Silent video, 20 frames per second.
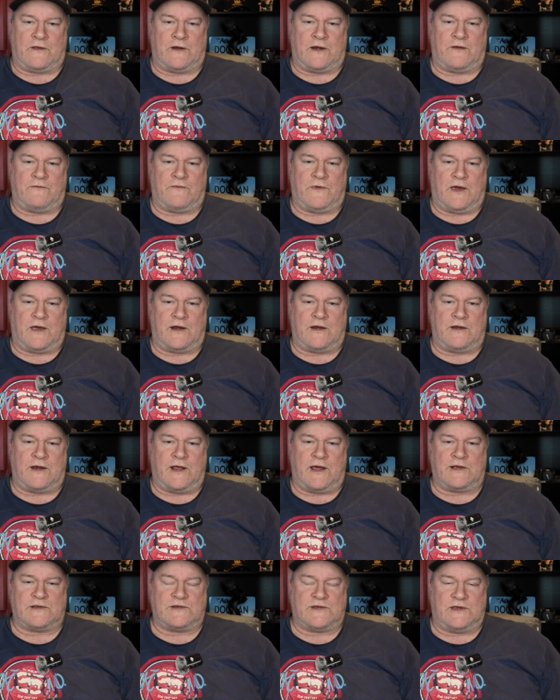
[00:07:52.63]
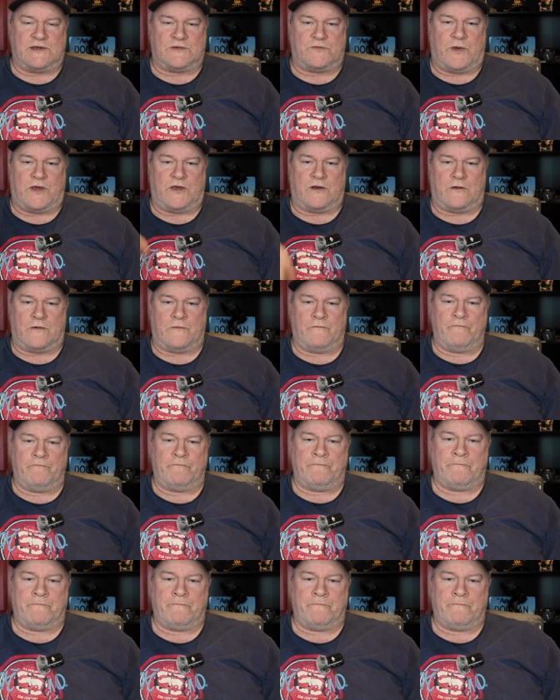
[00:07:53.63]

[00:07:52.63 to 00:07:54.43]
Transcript: then I've got an access panel.